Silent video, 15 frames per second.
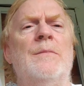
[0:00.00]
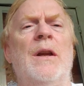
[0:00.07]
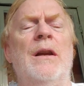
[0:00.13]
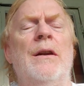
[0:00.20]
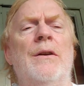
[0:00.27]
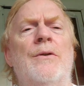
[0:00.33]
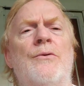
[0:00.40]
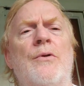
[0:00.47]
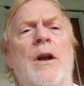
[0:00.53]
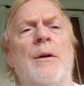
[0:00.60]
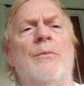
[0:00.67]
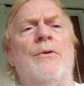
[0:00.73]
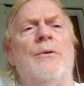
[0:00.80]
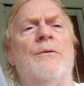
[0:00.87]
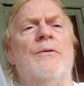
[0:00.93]
Indian
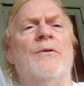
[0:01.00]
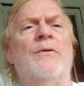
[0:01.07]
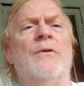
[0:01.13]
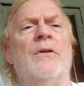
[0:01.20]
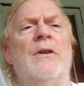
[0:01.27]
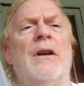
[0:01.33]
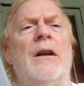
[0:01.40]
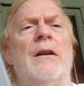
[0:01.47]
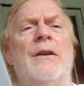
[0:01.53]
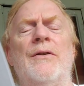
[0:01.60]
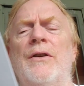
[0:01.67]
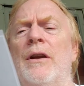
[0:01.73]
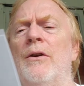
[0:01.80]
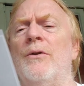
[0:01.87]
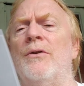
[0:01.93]
tribes who've got
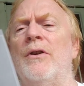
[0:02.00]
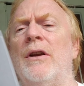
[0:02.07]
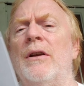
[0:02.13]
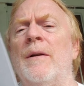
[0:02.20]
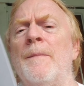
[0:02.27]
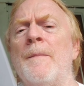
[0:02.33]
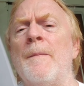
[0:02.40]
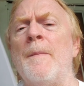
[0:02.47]
casinos can